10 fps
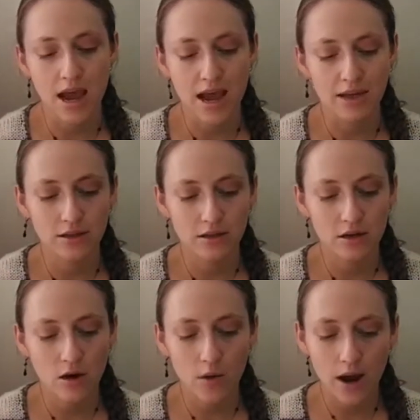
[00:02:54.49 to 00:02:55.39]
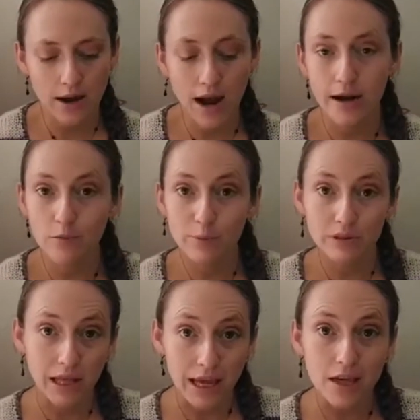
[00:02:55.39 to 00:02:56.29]
And, you know, I kind of
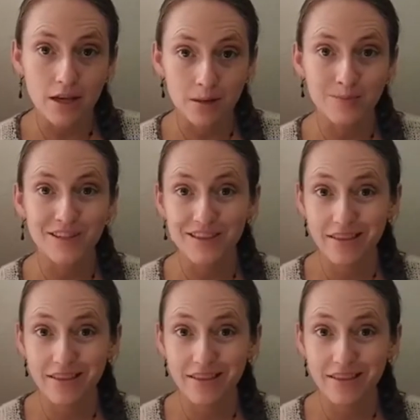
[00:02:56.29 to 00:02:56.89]
blamed